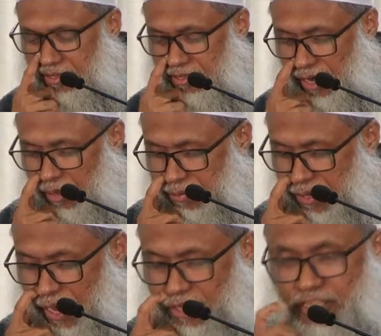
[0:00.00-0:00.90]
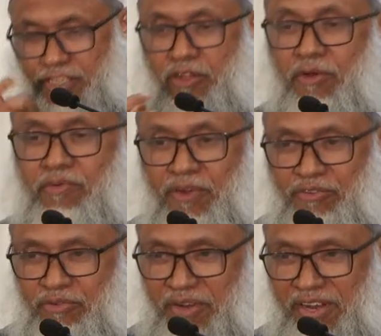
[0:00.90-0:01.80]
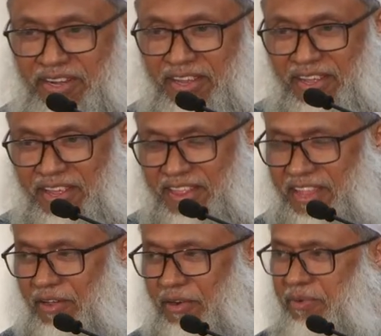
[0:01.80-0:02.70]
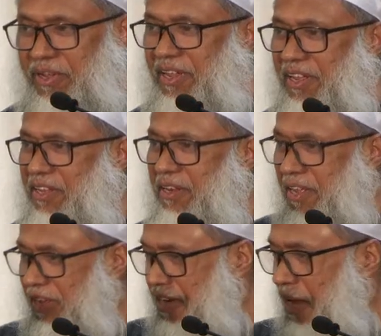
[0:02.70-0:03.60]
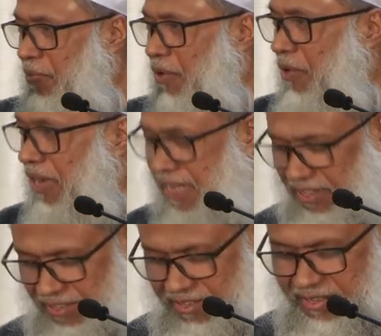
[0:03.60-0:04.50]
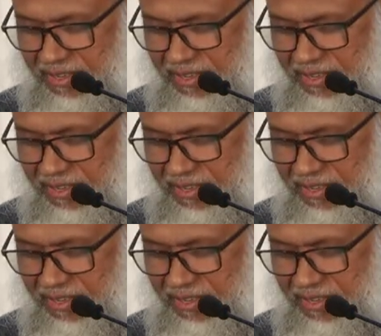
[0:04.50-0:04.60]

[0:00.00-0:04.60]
Sahabi are so fortunate they will be in number one list.